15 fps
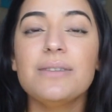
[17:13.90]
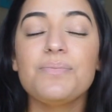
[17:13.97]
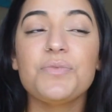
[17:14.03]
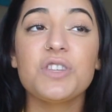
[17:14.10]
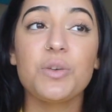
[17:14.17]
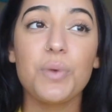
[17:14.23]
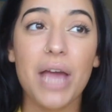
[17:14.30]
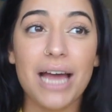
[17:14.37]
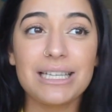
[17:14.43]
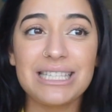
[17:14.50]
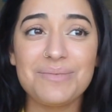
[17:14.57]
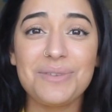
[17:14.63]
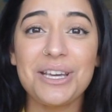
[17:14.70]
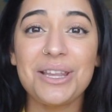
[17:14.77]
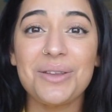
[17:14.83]
so we had
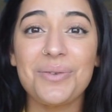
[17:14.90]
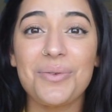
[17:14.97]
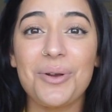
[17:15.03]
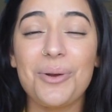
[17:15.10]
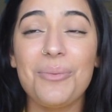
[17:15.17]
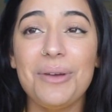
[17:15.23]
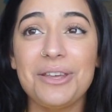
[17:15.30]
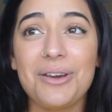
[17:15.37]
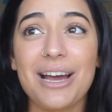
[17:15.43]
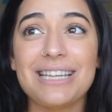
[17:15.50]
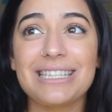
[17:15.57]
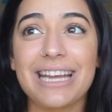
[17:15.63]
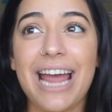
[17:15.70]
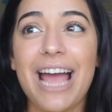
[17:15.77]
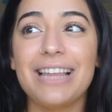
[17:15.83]
to be in the room, and you guys,
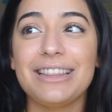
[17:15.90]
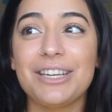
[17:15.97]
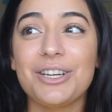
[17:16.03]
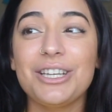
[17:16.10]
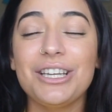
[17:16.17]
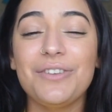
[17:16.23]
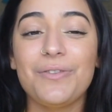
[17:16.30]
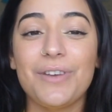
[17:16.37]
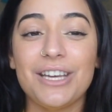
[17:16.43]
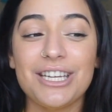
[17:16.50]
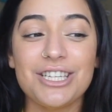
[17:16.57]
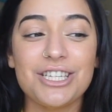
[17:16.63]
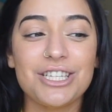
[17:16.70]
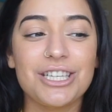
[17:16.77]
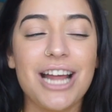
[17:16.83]
like, I literally
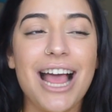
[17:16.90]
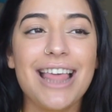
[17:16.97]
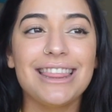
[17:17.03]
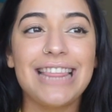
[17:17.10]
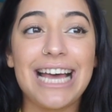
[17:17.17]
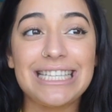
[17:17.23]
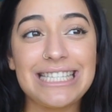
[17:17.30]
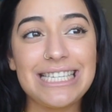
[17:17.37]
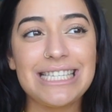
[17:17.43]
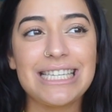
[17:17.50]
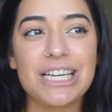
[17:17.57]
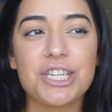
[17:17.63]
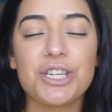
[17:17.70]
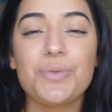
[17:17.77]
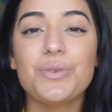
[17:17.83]
finished that
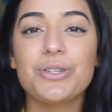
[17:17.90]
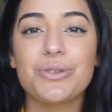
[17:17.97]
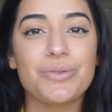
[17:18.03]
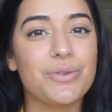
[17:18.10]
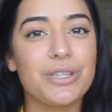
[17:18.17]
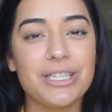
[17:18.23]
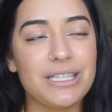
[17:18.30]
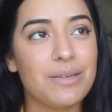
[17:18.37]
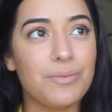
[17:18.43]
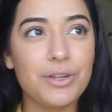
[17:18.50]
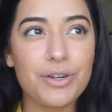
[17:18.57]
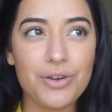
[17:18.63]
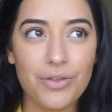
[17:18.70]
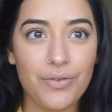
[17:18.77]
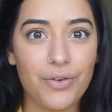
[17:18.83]
C-section, which was really
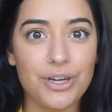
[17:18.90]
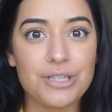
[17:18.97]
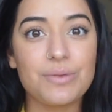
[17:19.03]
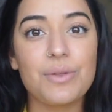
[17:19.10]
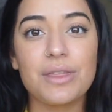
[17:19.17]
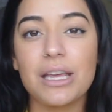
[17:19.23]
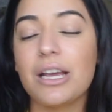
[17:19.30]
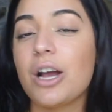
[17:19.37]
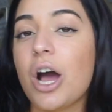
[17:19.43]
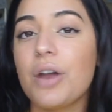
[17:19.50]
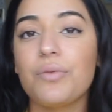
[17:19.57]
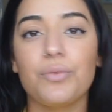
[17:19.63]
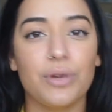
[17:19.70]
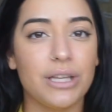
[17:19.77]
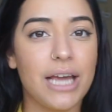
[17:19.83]
similar to the first one. Thank
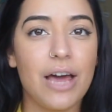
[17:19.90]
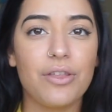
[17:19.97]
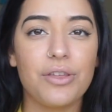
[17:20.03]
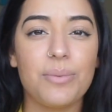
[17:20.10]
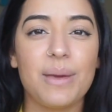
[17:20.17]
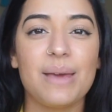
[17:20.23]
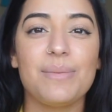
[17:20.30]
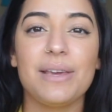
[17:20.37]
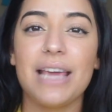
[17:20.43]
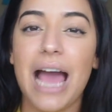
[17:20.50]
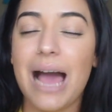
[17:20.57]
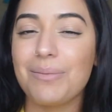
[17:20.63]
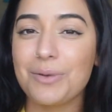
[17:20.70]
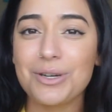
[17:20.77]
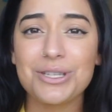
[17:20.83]
God, really healthy baby.
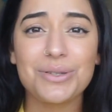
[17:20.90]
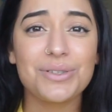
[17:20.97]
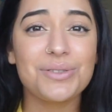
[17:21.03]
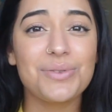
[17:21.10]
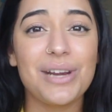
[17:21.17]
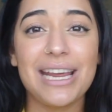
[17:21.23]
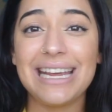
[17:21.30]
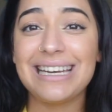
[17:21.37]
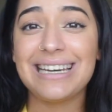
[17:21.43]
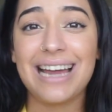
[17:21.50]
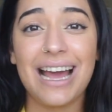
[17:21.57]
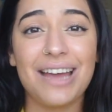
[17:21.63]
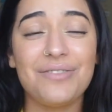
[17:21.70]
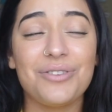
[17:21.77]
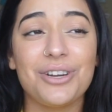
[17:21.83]
APGAR scores were 8 and
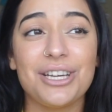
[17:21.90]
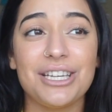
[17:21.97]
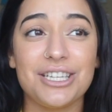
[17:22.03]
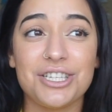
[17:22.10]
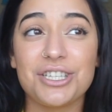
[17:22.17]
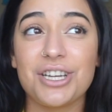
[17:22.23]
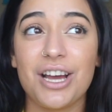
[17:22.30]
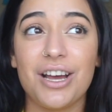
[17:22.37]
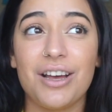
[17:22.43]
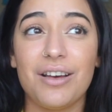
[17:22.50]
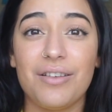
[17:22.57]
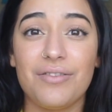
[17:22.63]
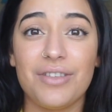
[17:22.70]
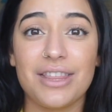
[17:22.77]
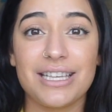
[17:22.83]
9 for each
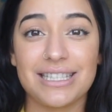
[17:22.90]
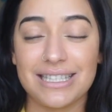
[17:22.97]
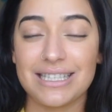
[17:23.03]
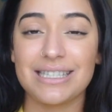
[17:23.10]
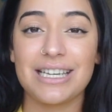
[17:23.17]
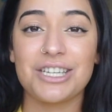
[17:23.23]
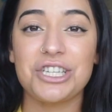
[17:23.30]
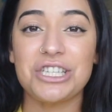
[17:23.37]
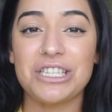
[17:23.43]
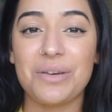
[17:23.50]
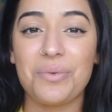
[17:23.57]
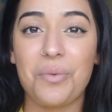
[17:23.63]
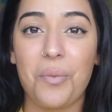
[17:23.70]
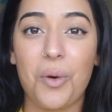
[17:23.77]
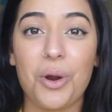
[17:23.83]
of the C-sections
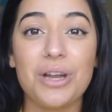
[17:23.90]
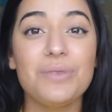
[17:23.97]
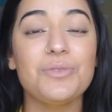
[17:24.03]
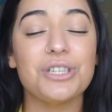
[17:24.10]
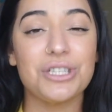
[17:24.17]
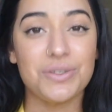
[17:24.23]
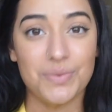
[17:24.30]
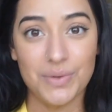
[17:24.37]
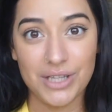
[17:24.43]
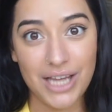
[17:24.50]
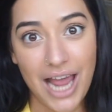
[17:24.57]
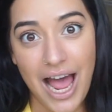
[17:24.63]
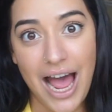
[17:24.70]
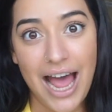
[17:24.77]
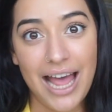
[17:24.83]
that we were in, which is really
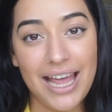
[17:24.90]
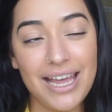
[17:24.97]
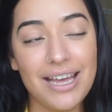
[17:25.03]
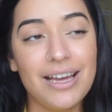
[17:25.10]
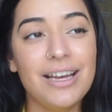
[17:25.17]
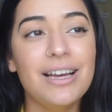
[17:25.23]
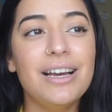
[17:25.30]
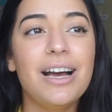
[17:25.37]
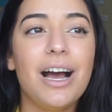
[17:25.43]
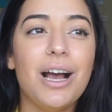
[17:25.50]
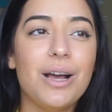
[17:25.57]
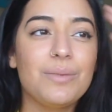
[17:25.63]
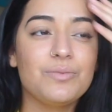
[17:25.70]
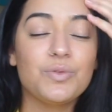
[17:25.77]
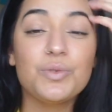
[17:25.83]
high,
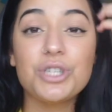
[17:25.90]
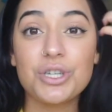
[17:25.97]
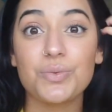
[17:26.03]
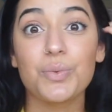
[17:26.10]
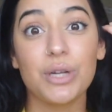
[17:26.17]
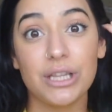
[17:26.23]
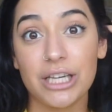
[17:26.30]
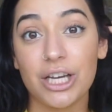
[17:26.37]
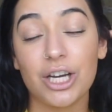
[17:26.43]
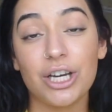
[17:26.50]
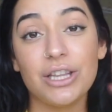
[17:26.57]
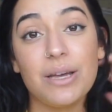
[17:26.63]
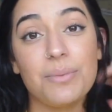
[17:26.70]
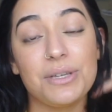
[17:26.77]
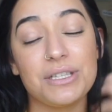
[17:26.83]
which is really
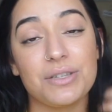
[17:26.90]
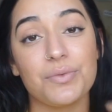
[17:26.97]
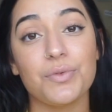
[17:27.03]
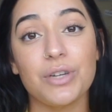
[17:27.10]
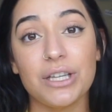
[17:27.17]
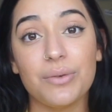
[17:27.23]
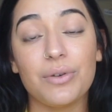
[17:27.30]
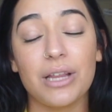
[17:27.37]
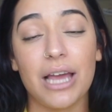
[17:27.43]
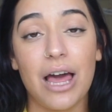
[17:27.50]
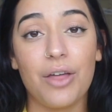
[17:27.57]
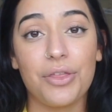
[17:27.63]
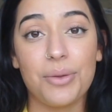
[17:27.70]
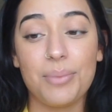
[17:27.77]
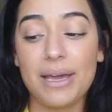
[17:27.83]
good. That means they're really, really
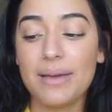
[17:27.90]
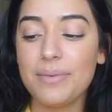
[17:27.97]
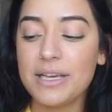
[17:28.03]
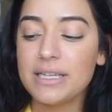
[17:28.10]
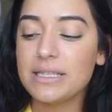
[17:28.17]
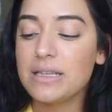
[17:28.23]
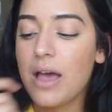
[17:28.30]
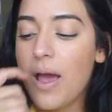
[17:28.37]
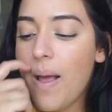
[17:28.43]
healthy babies.